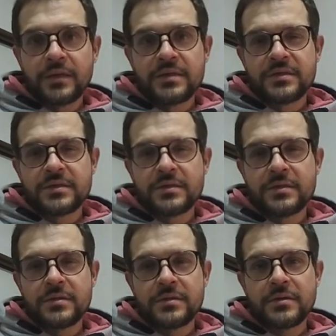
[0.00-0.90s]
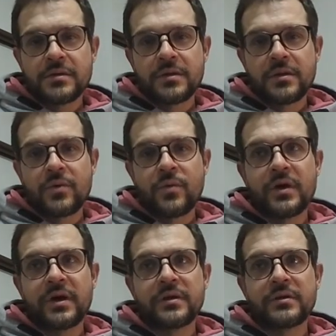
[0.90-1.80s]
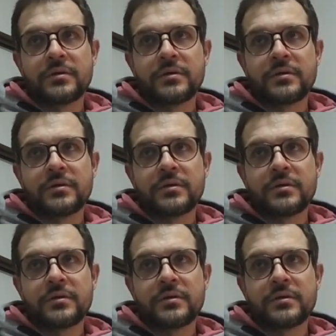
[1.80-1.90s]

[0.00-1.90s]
is not quite